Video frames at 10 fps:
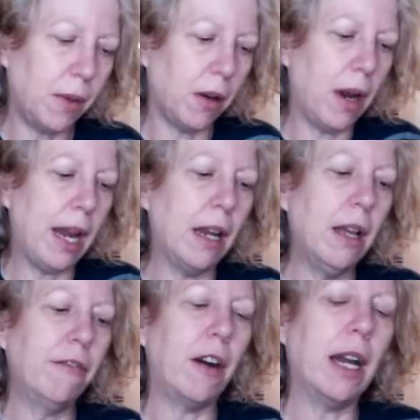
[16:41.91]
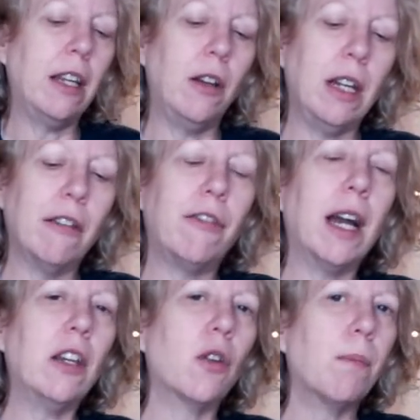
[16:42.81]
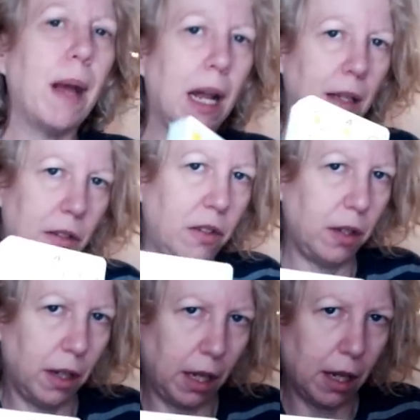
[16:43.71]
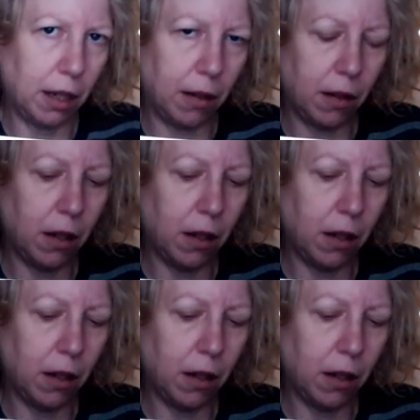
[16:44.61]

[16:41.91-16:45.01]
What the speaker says: All right, you need to find your balance again.